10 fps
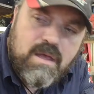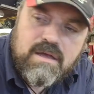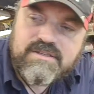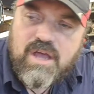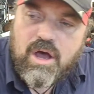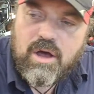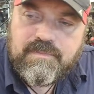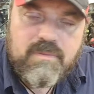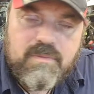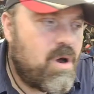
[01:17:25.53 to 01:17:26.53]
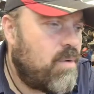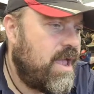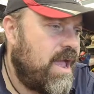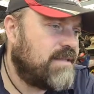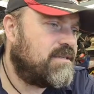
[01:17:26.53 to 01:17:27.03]
So, where are we
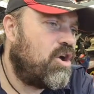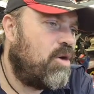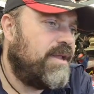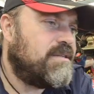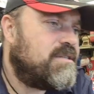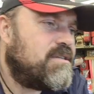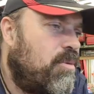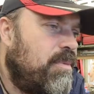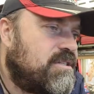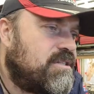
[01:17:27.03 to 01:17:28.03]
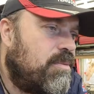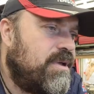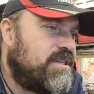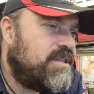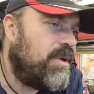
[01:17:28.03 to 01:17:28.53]
at? Comments. Let's
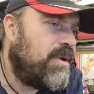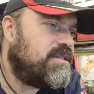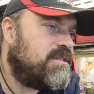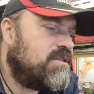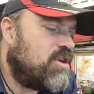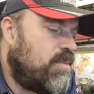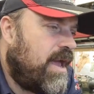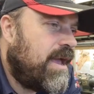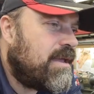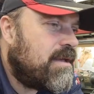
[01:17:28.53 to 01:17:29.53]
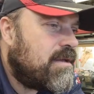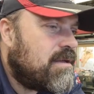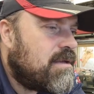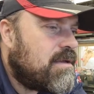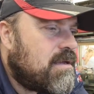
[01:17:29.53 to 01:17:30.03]
go back.
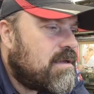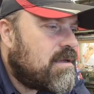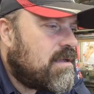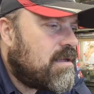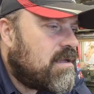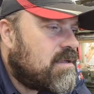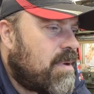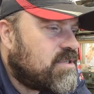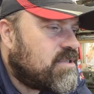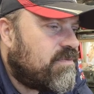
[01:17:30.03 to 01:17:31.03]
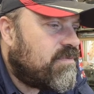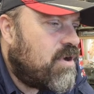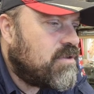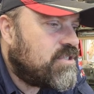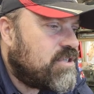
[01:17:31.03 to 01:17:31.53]
Might be some
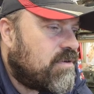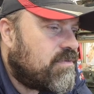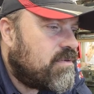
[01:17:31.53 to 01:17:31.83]
phone stuff.